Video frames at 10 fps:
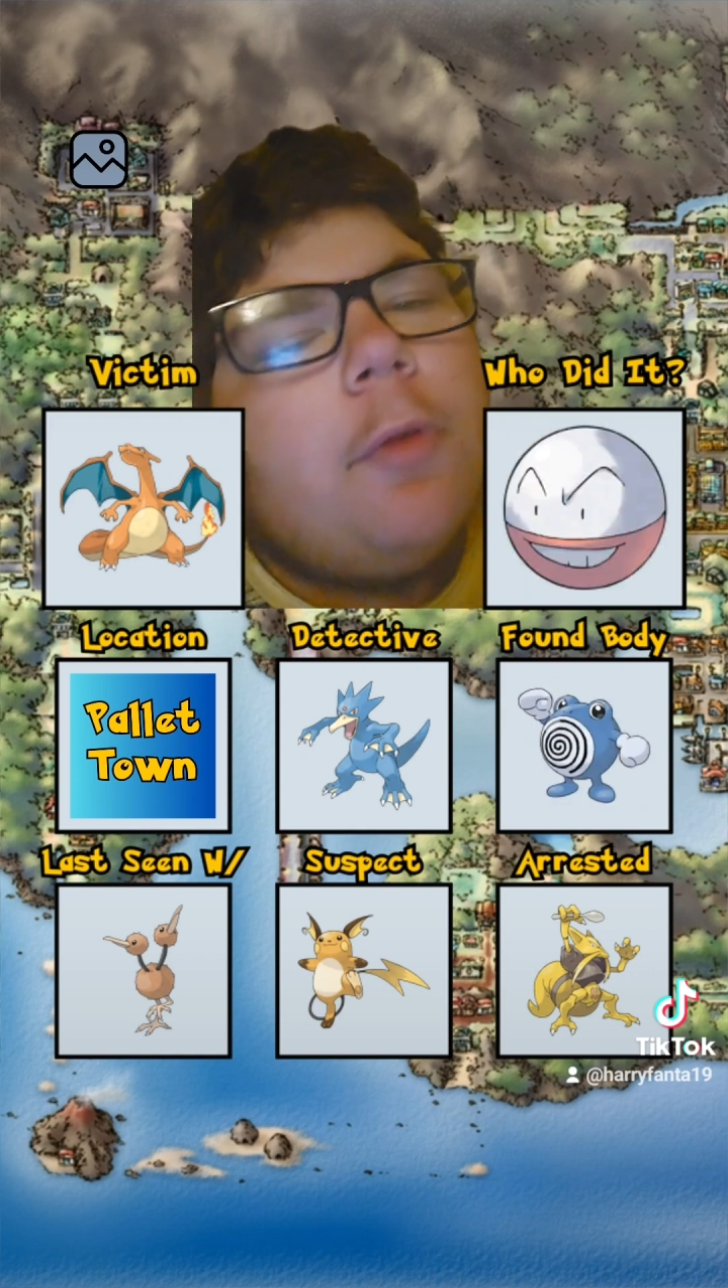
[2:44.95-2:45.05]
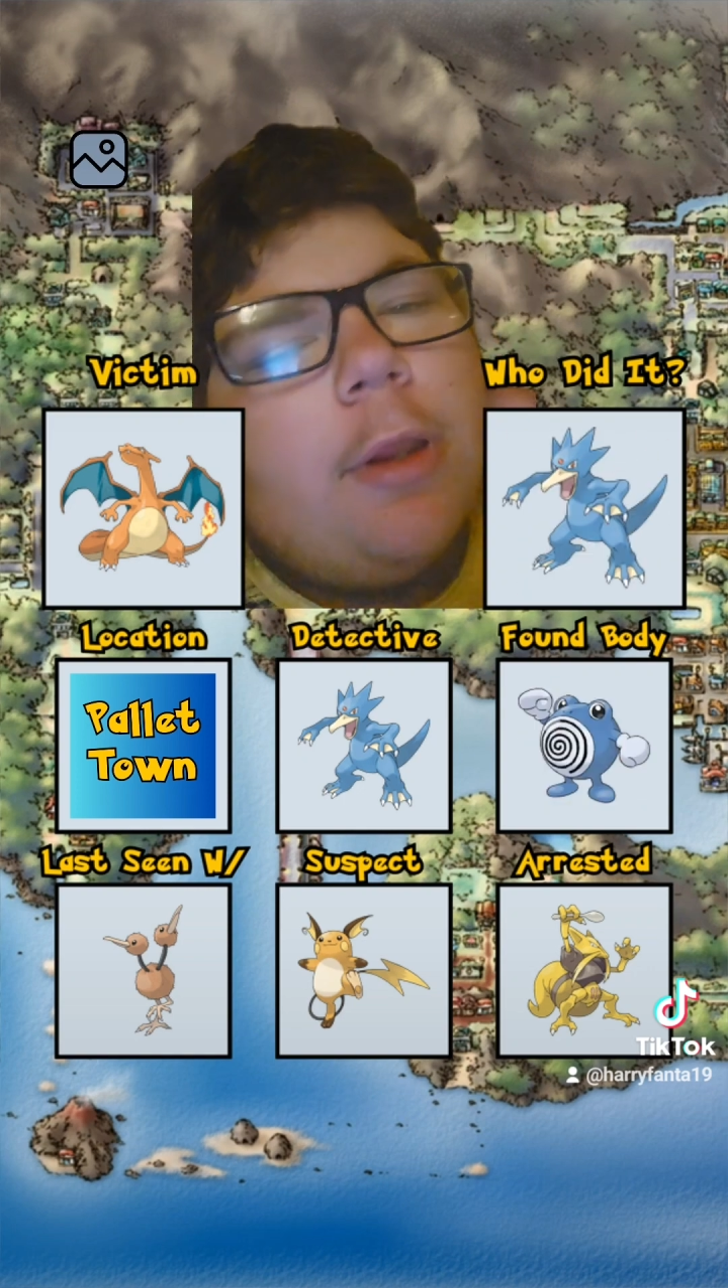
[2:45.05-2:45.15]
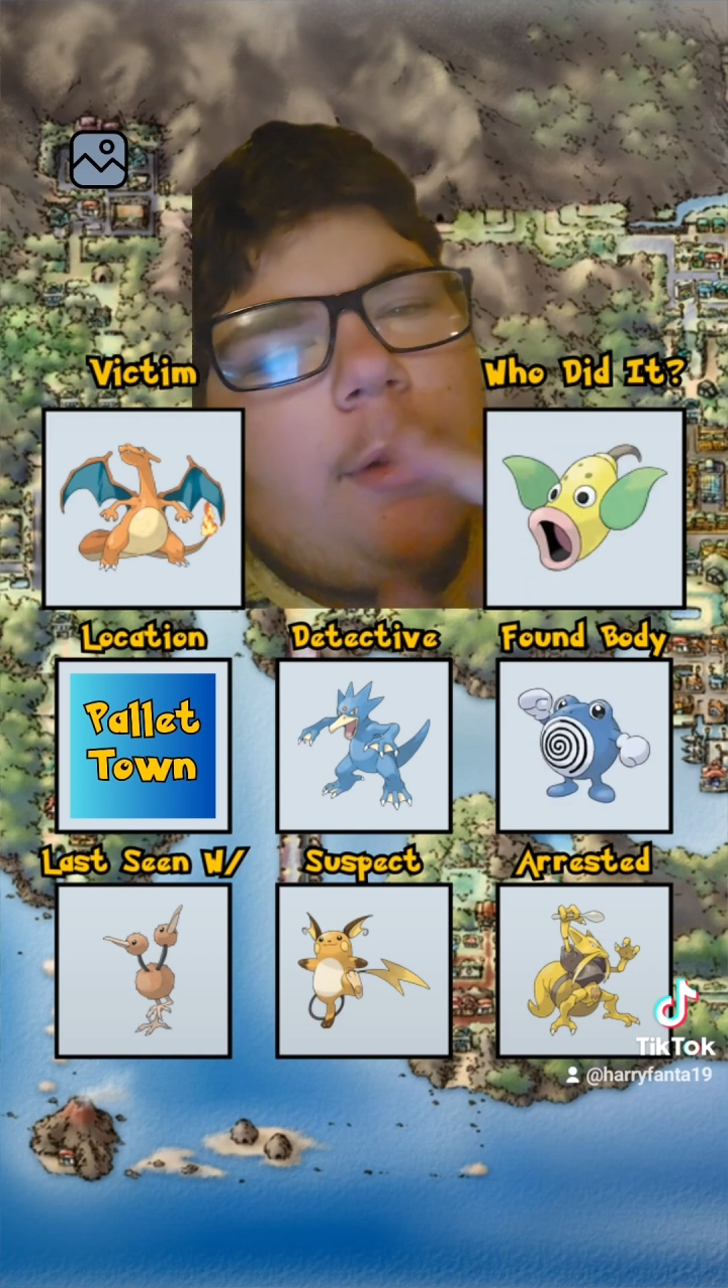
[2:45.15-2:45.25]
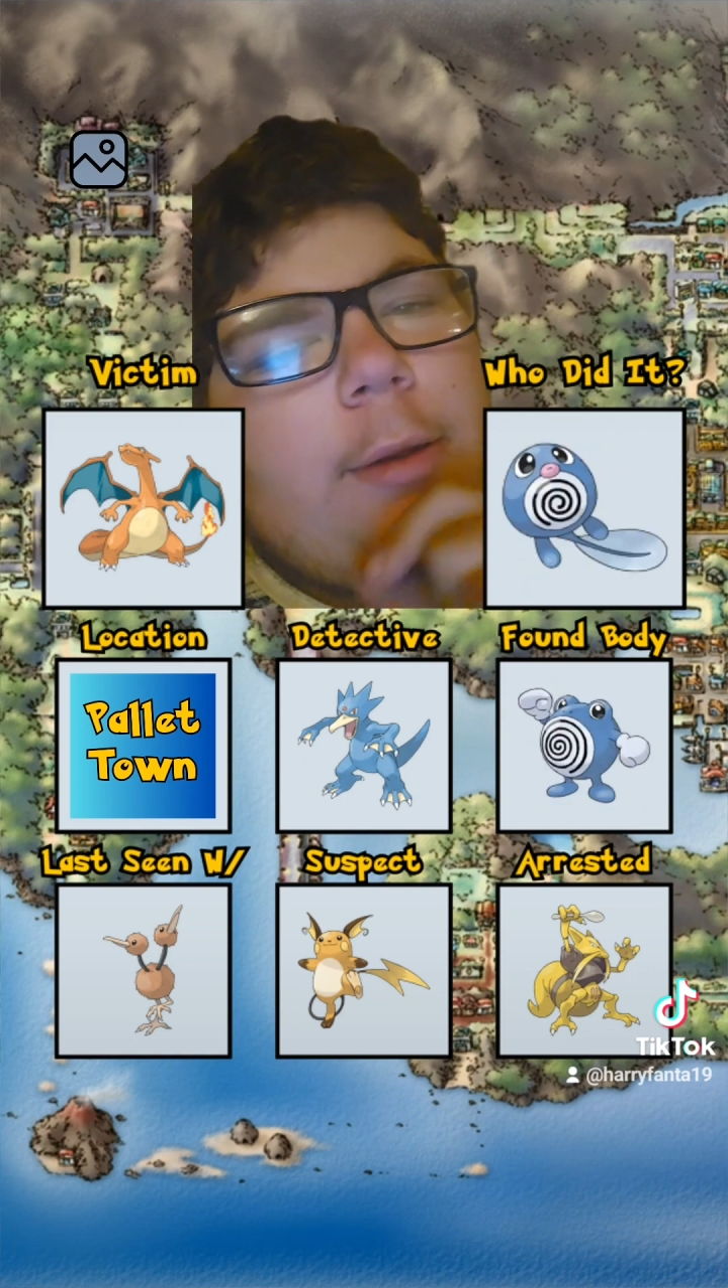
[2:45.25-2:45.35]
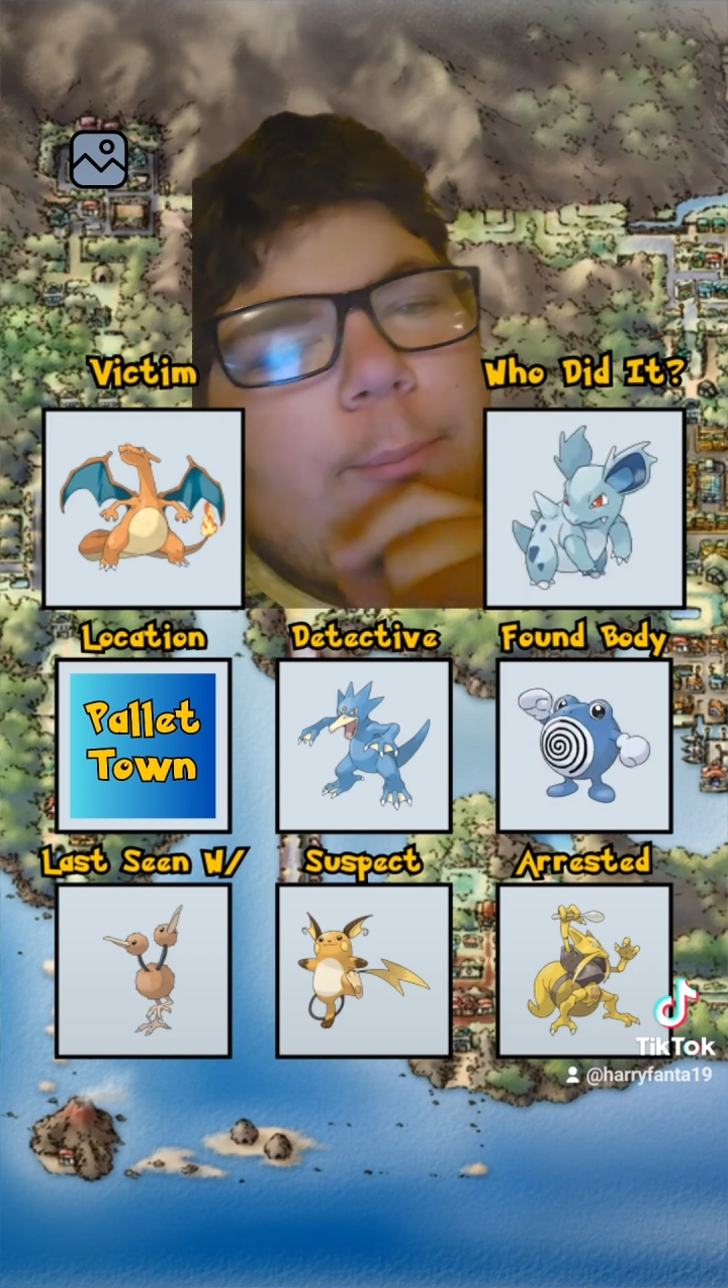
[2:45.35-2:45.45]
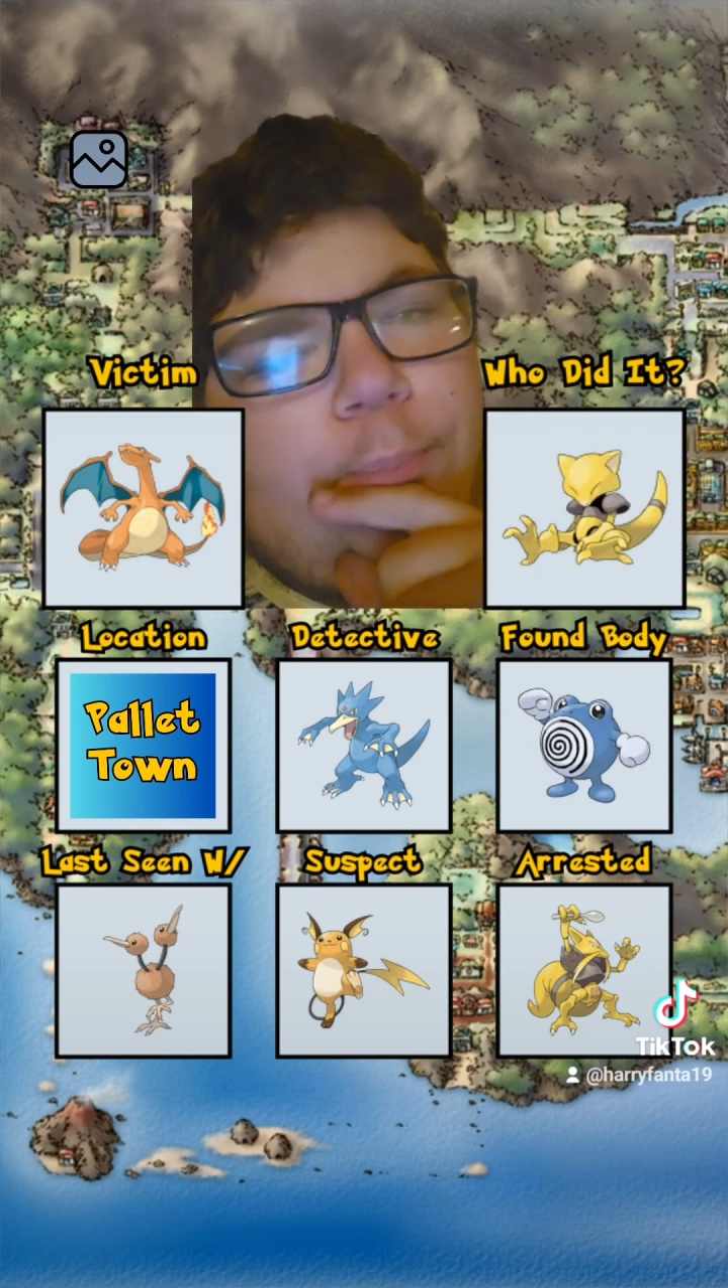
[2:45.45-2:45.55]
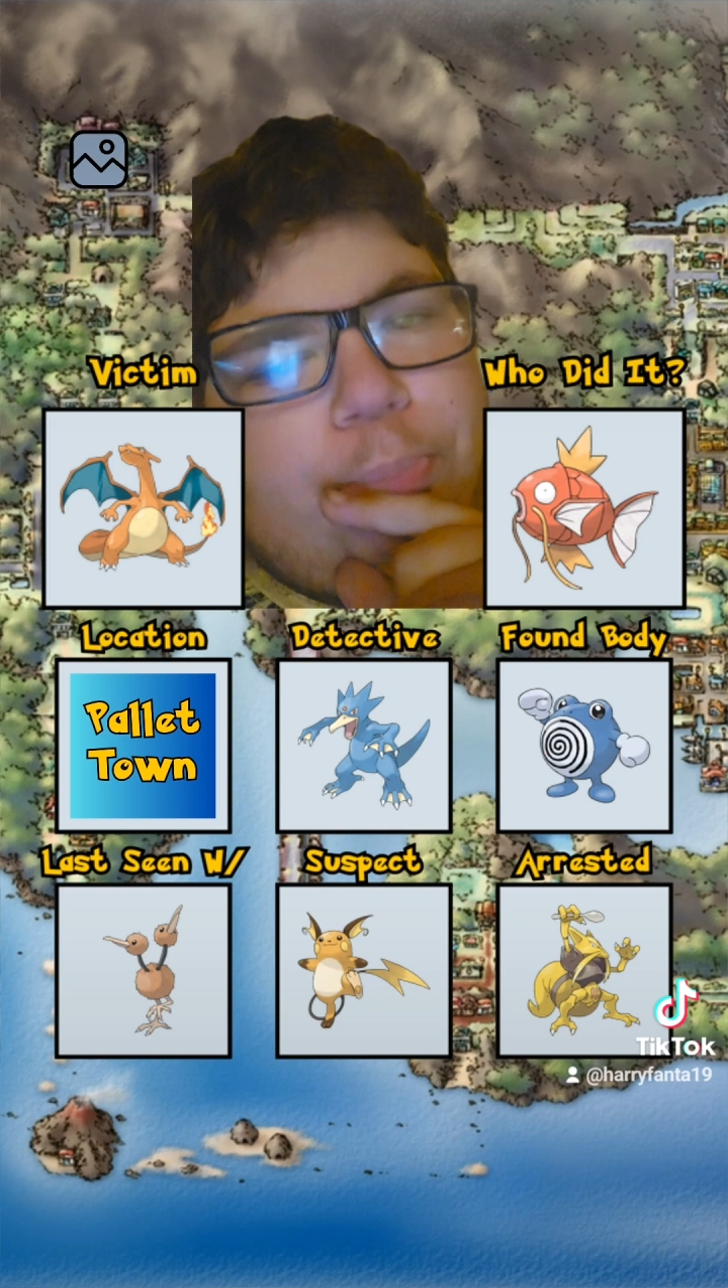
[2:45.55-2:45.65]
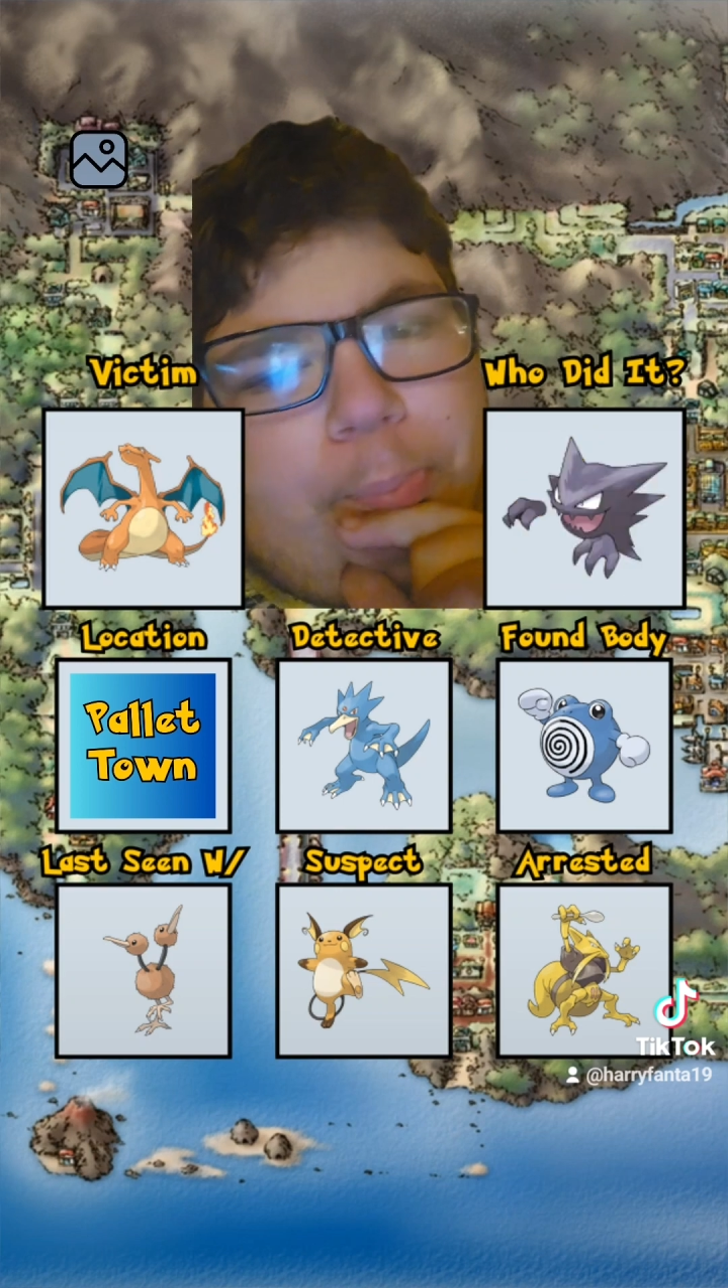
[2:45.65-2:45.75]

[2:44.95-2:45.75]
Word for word: did it?